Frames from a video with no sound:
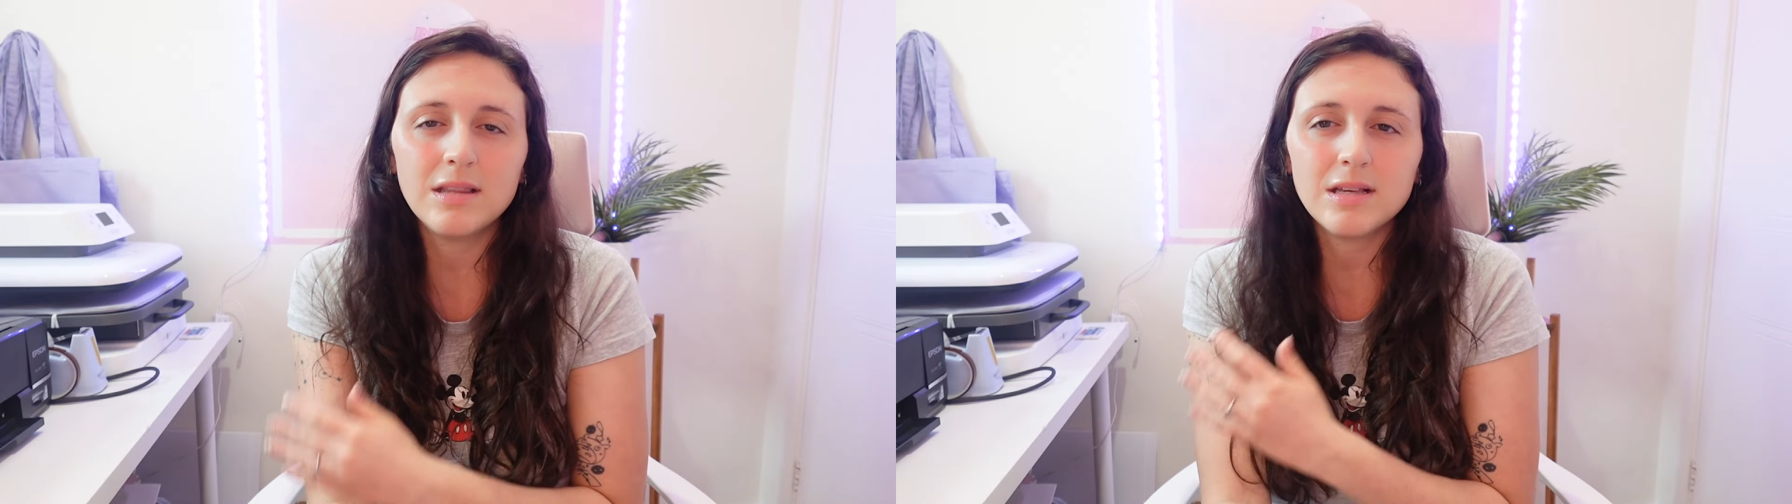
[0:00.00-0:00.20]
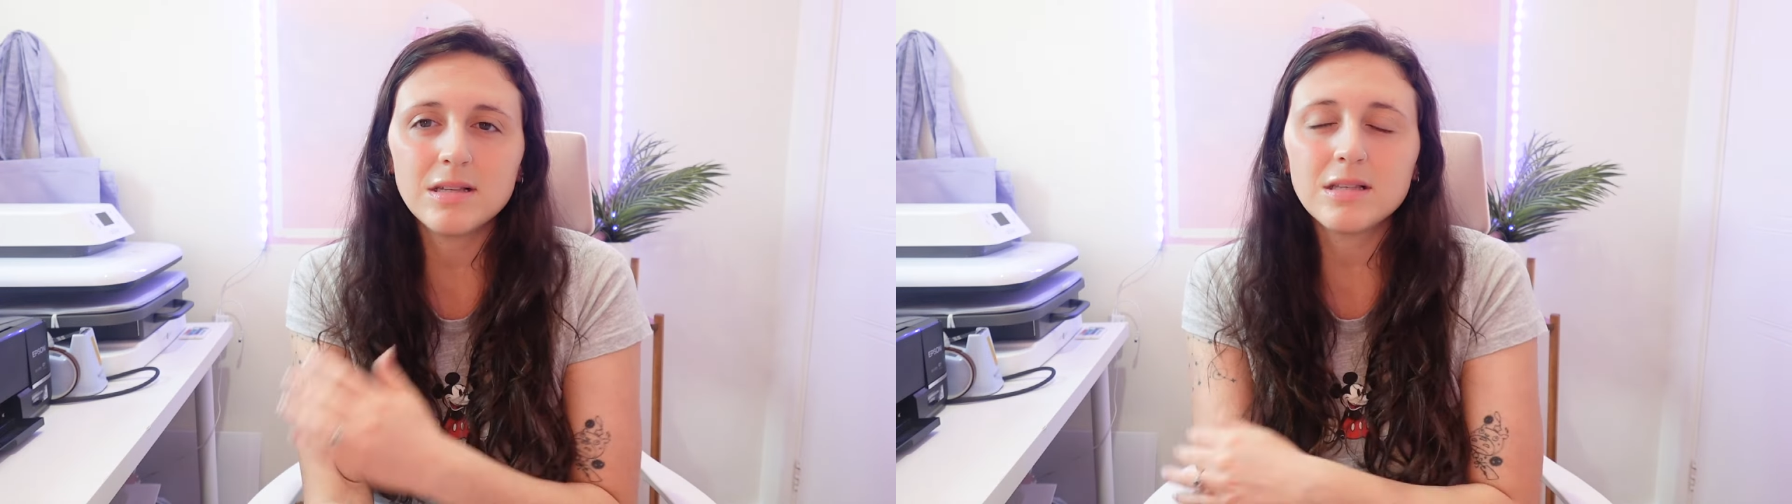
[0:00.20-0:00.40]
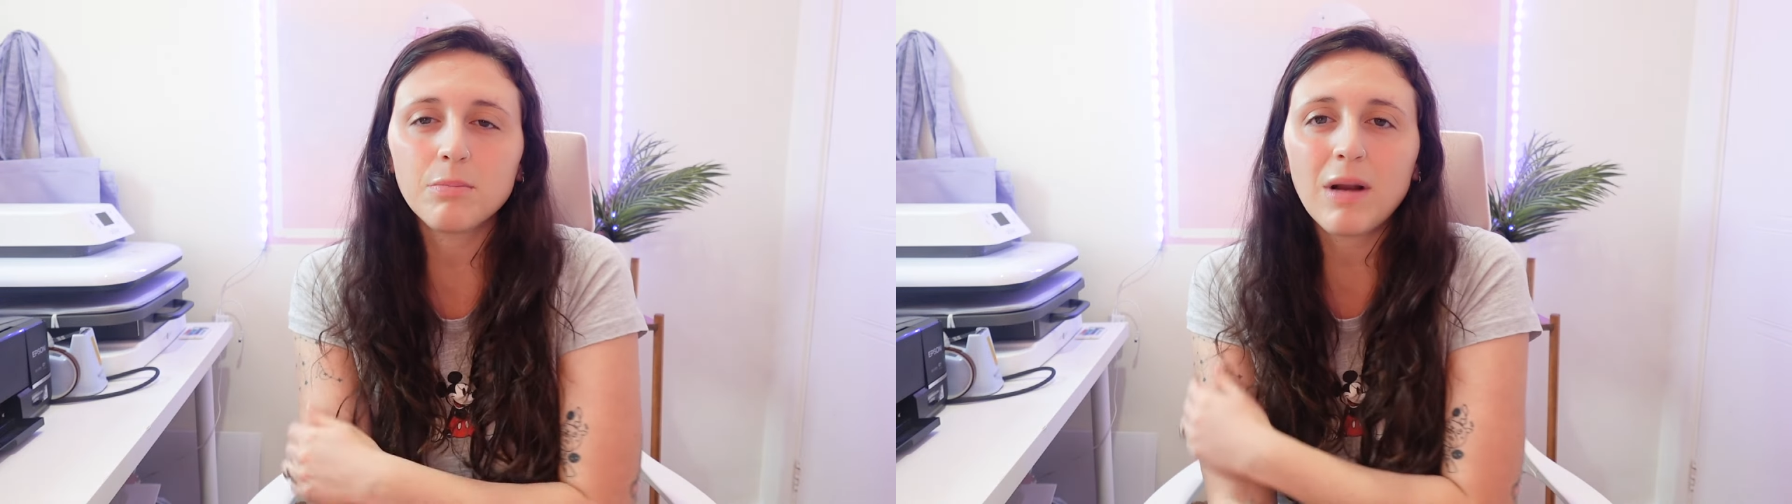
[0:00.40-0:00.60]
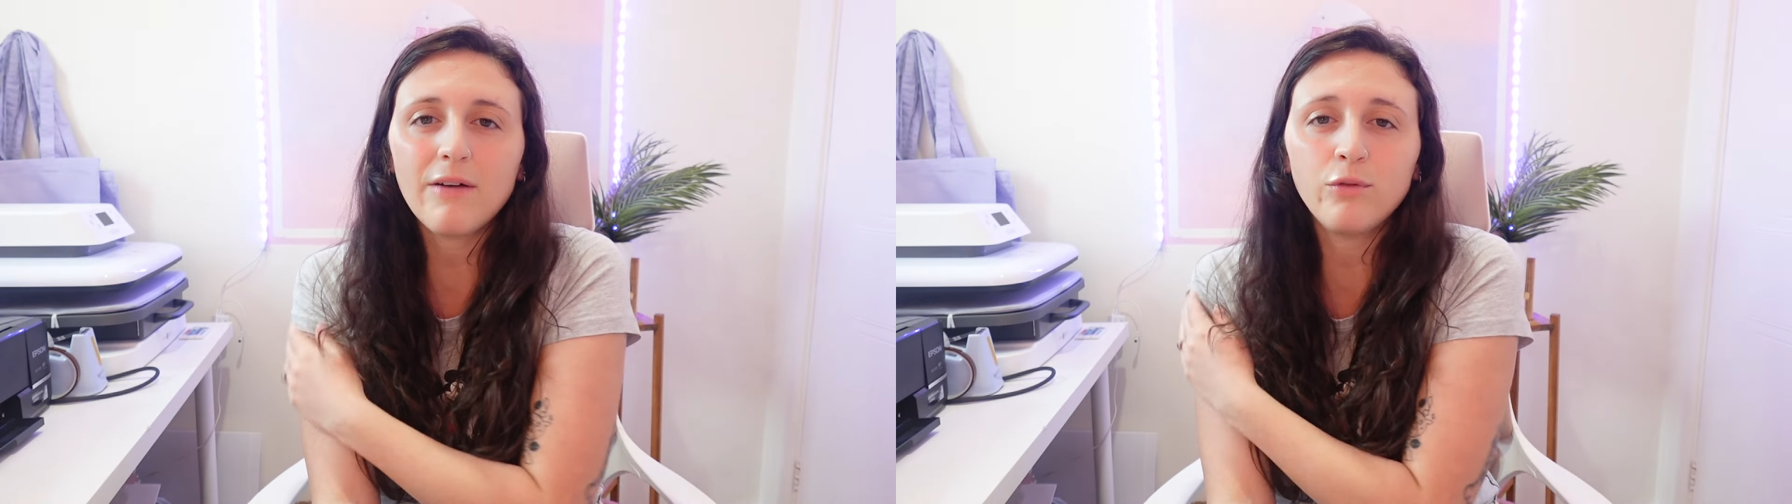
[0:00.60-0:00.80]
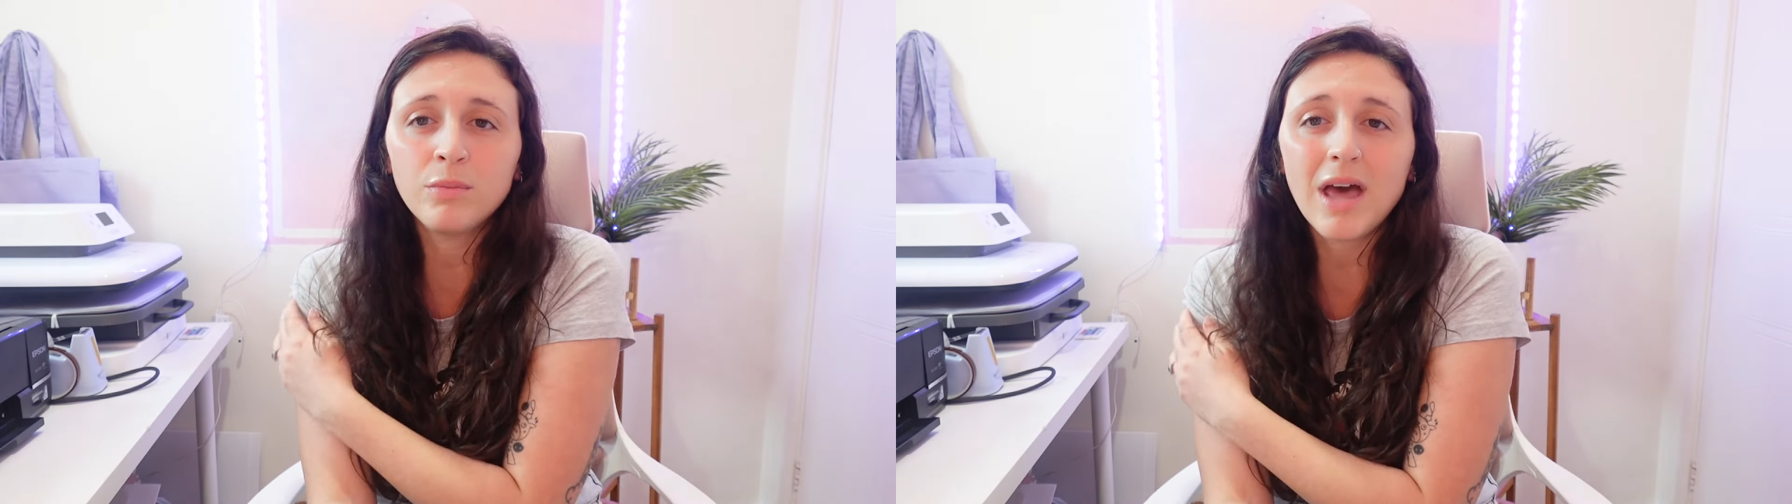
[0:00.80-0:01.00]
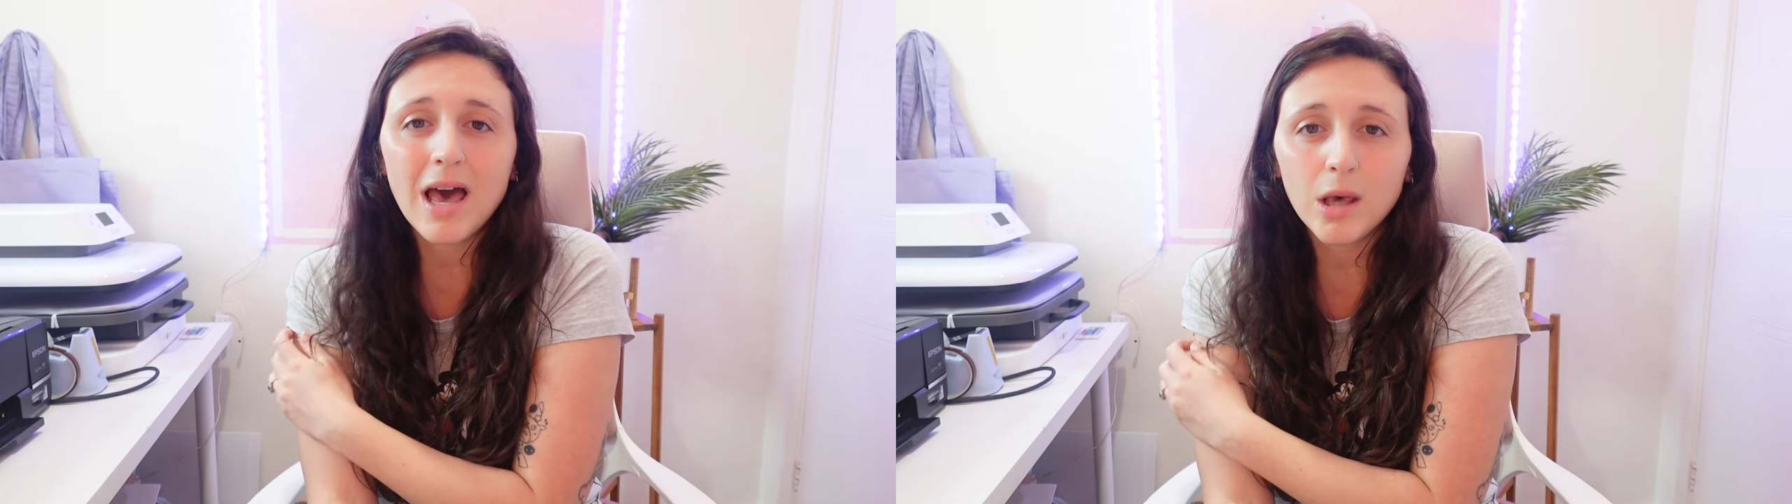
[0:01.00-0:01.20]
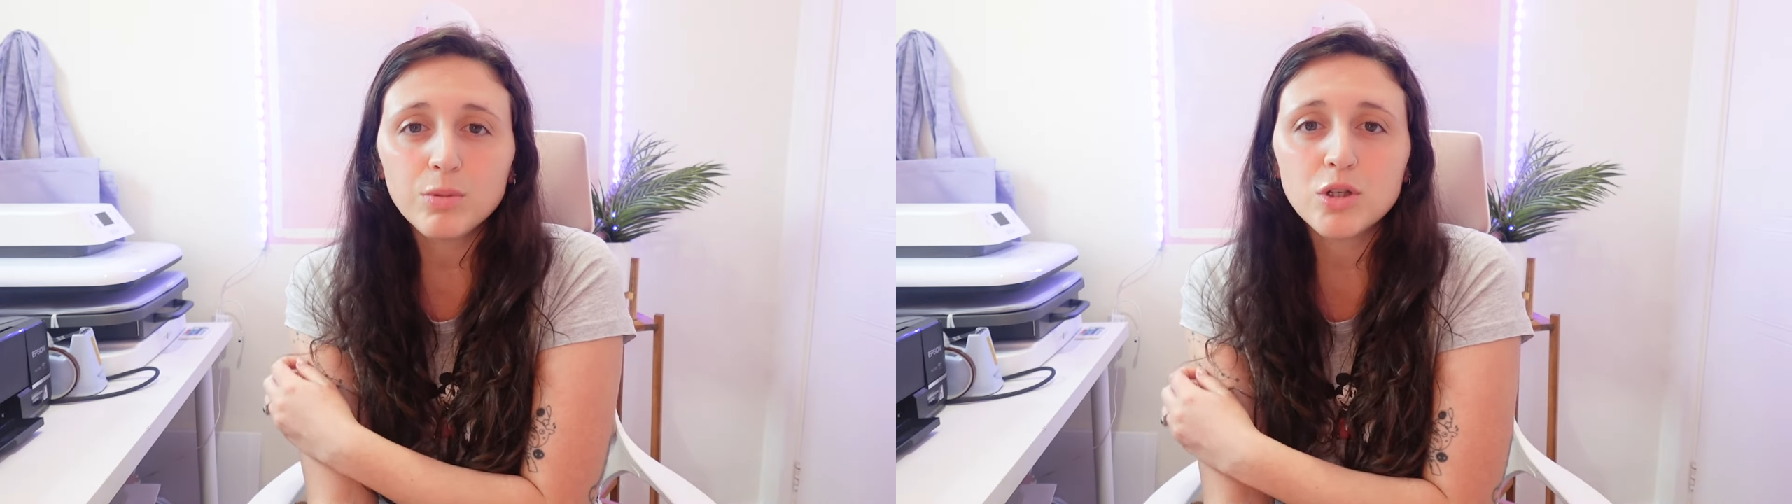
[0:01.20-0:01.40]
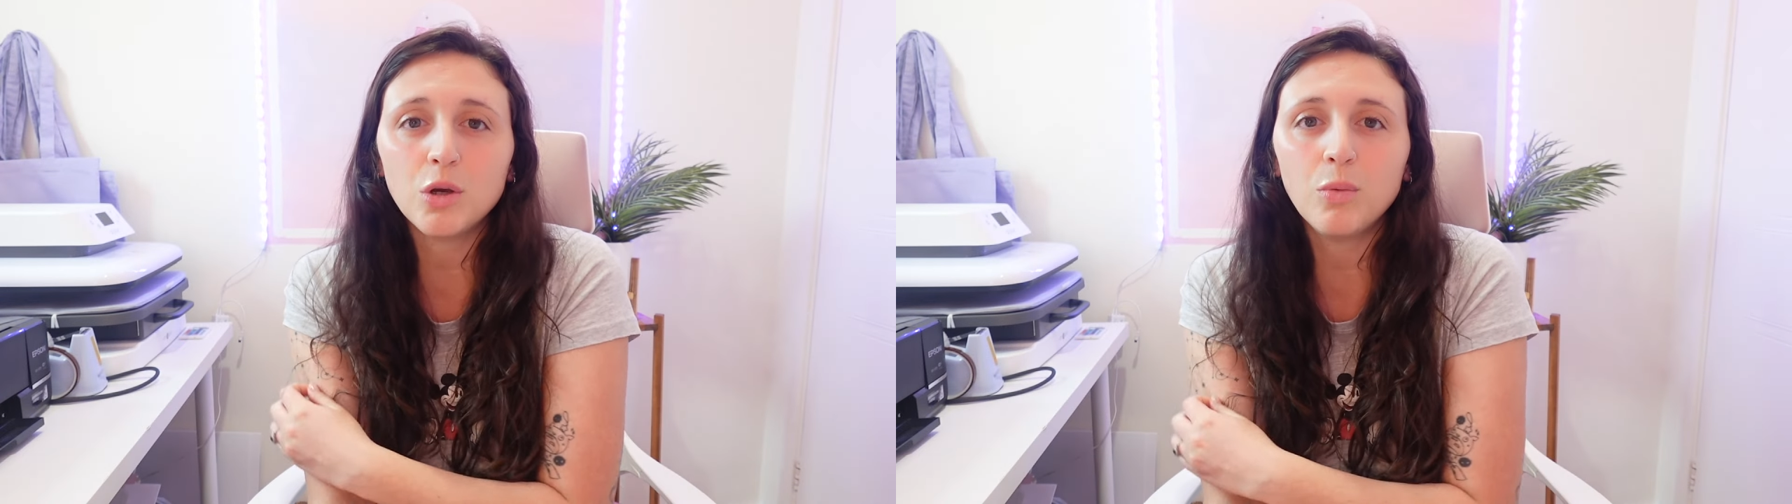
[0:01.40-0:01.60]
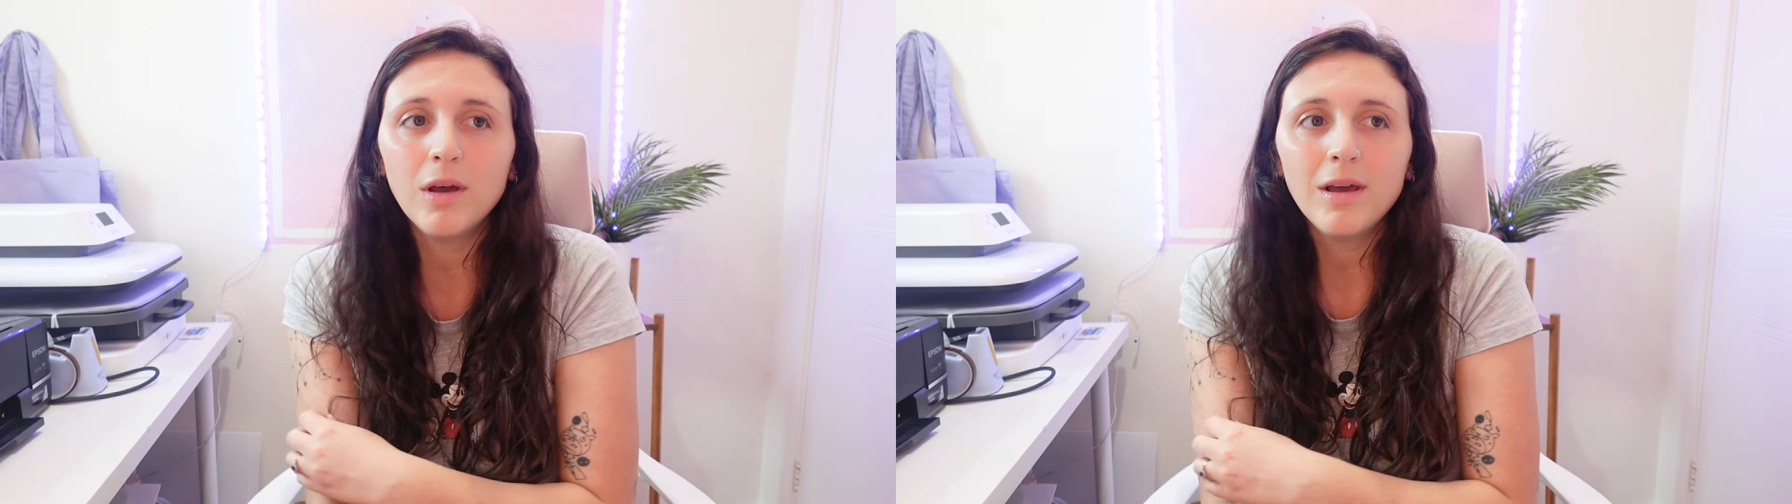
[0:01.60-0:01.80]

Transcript: This is the platform that helps you